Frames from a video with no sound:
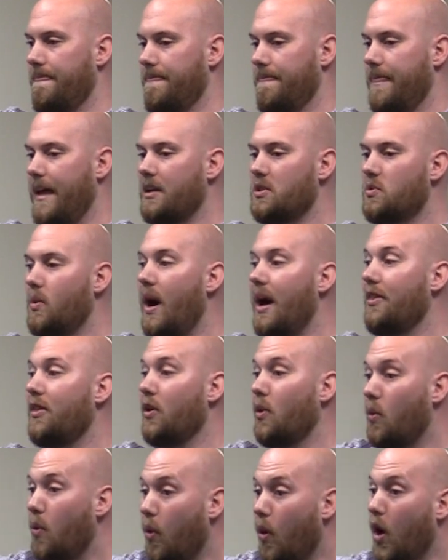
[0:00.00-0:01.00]
That's why
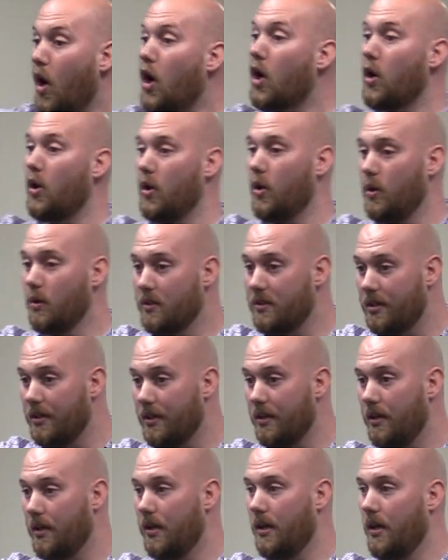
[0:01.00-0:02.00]
the
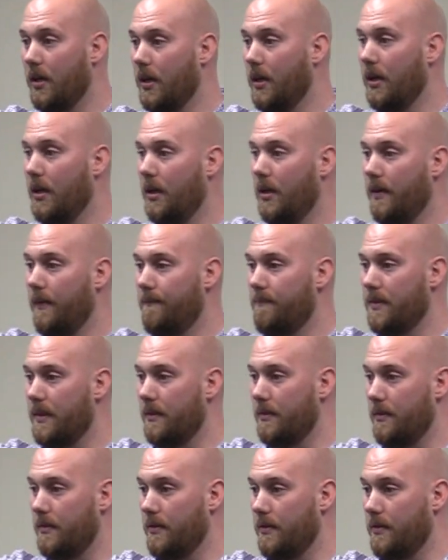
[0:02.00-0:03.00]
world
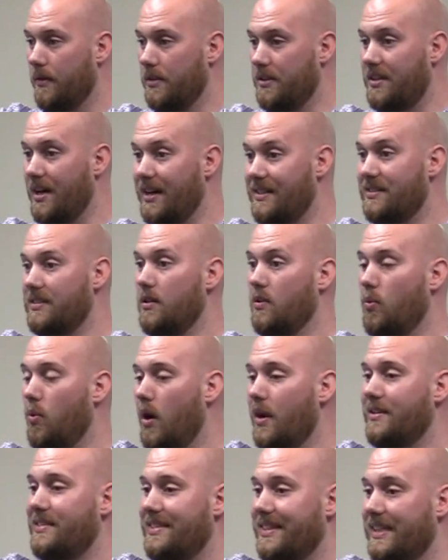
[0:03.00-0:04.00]
doesn't
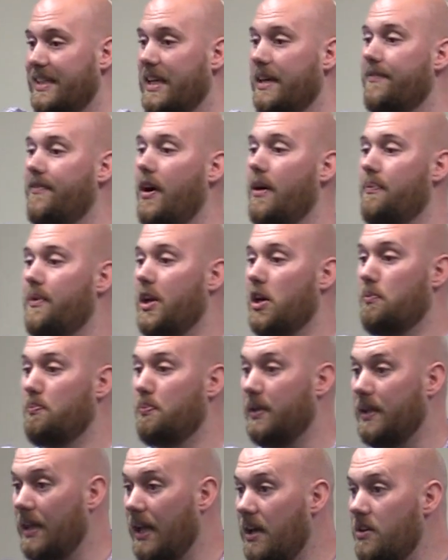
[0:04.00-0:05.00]
want to give up their
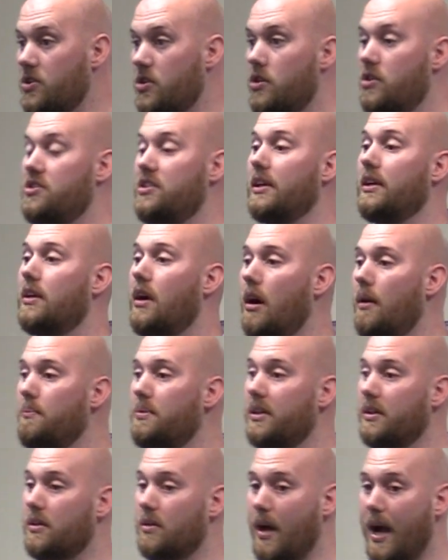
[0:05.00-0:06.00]
pleasures and
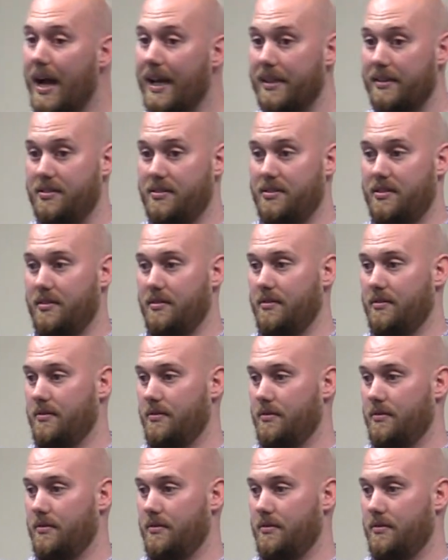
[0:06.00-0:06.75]
come to Christ.